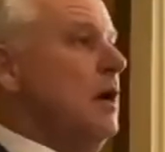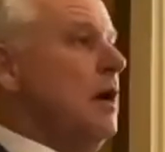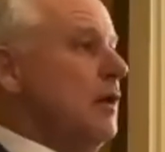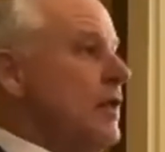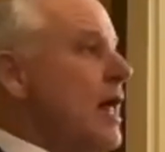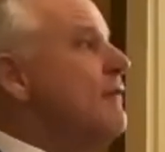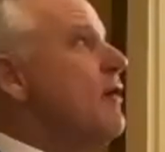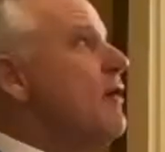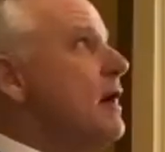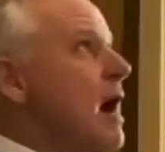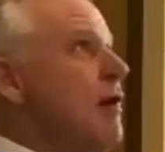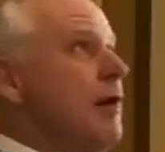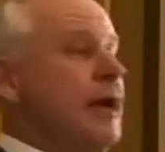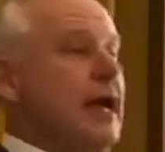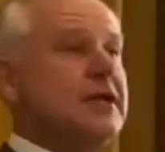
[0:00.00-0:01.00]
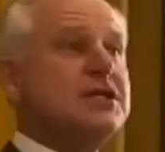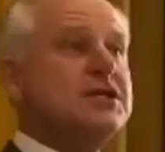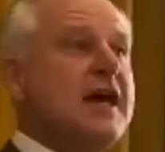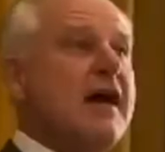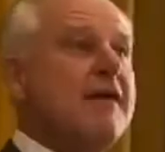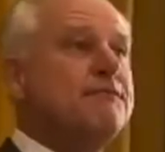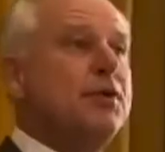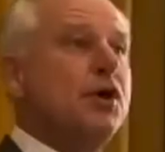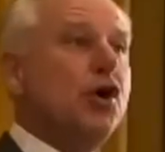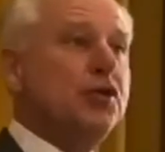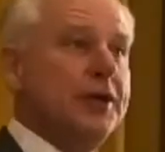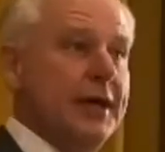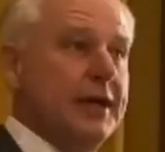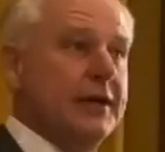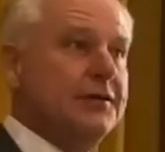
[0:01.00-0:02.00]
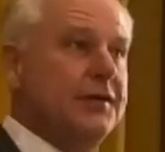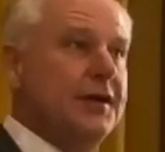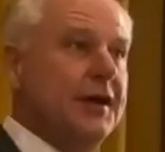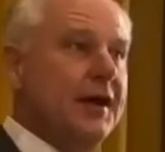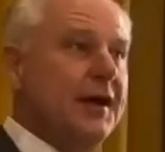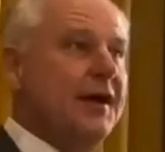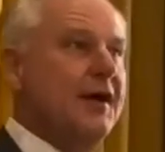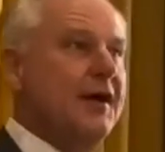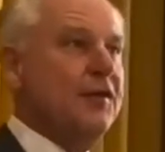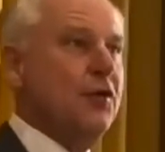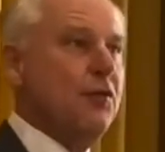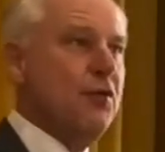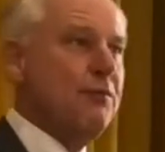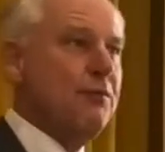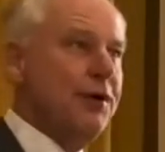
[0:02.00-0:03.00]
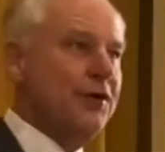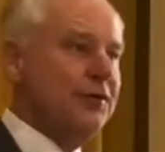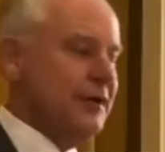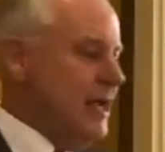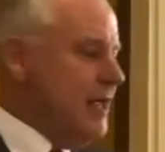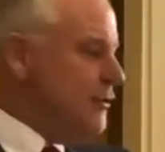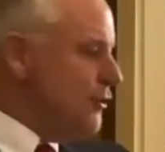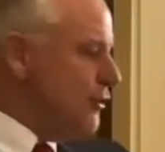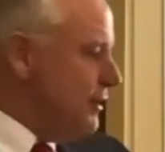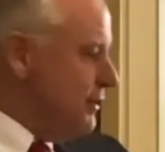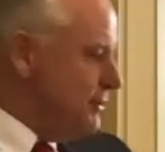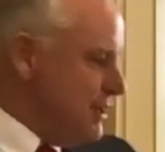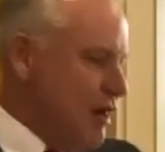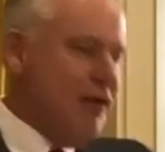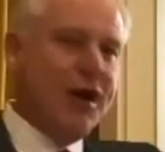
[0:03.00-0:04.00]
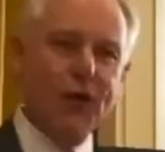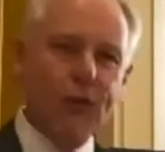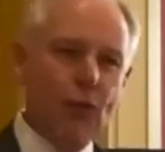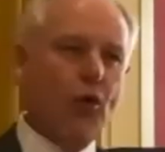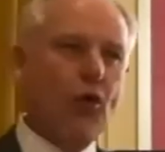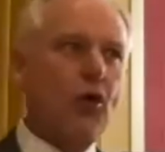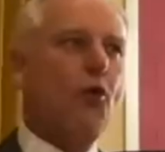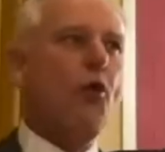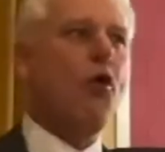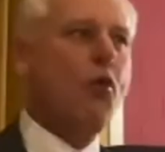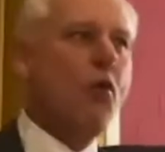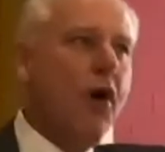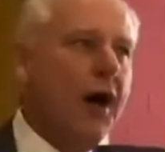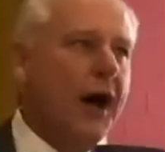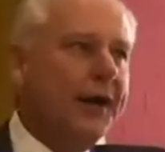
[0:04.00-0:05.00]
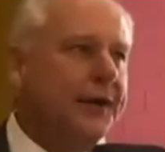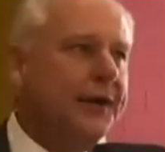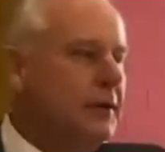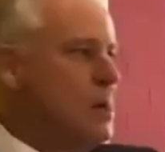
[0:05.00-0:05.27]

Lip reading: A lot of our congregations have buildings that were built either during World War I